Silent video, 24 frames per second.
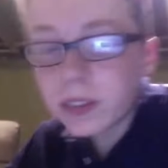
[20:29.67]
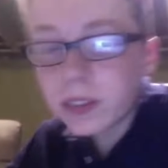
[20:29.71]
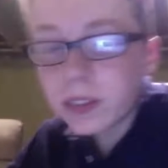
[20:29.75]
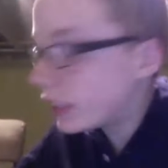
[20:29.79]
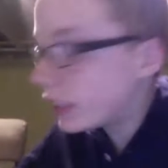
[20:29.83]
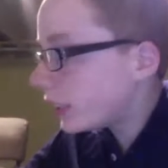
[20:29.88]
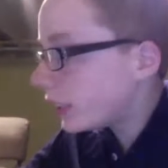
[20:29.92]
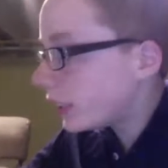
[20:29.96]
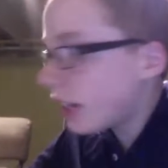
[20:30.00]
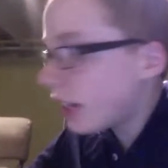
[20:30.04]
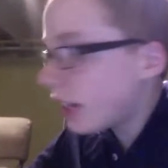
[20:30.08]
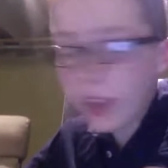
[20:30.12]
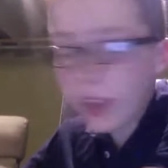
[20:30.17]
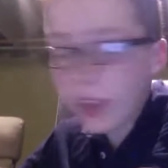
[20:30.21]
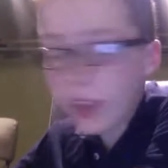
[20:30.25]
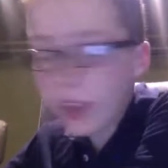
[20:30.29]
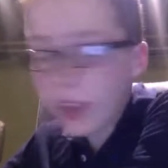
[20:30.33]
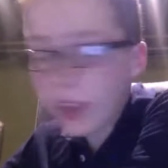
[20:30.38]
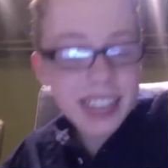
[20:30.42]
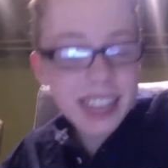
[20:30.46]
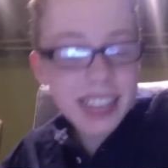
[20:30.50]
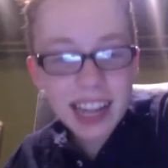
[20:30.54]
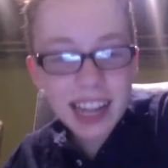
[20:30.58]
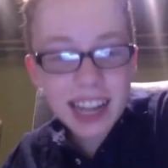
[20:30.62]
I can't? I
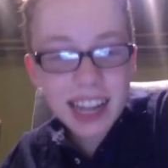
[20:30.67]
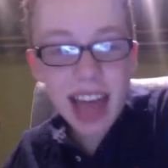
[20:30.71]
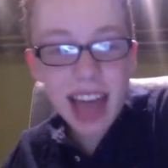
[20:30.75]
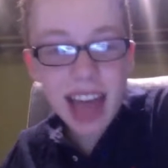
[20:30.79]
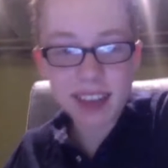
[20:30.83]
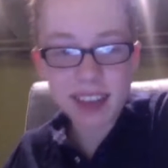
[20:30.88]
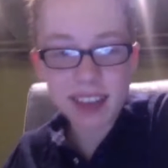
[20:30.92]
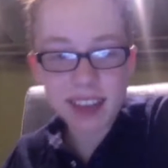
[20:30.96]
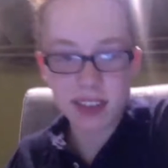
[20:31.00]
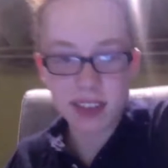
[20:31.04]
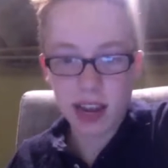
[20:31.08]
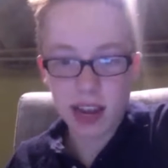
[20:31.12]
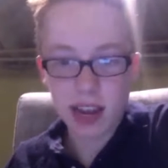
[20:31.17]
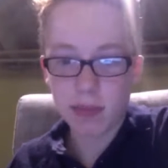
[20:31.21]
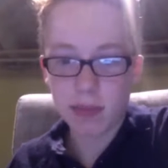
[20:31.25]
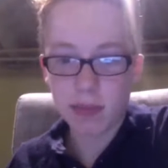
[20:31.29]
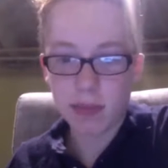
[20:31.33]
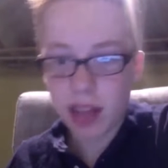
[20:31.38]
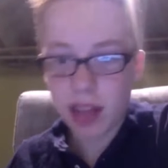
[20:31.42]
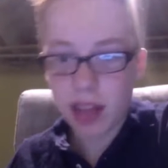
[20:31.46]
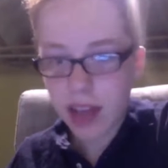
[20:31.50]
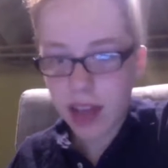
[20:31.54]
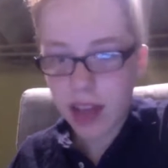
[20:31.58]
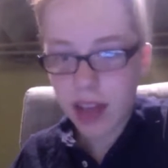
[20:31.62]
did it last time.
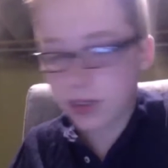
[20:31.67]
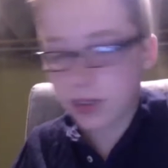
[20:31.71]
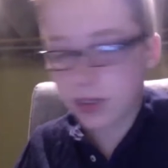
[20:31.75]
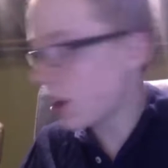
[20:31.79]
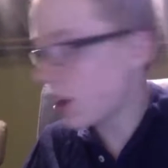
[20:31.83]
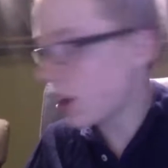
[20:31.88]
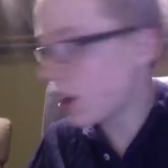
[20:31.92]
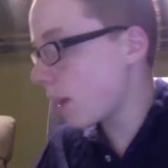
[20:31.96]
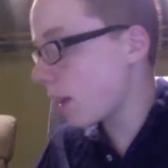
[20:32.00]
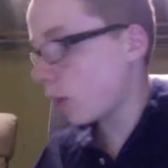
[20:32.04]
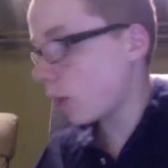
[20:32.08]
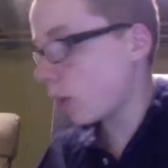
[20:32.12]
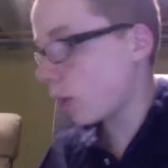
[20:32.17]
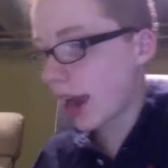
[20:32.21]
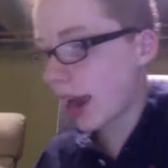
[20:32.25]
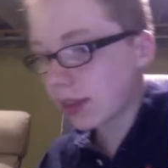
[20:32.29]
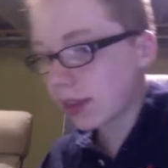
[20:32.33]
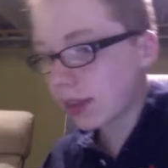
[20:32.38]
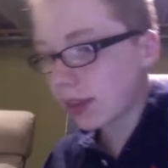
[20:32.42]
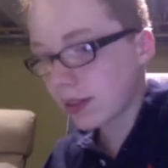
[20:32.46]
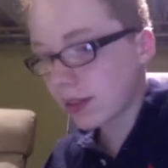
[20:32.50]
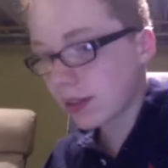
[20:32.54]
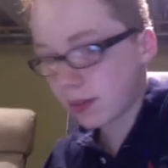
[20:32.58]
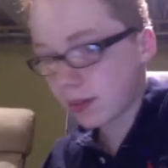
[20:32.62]
Last time we had
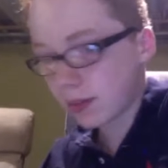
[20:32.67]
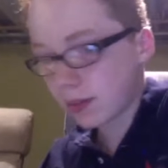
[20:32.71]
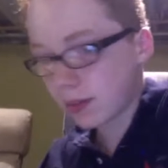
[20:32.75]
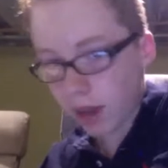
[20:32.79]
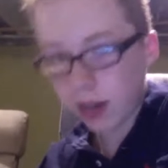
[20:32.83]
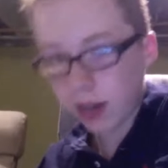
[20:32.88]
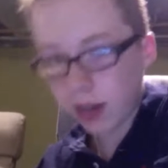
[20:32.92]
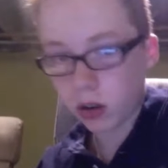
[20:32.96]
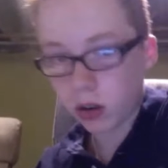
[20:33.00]
this mic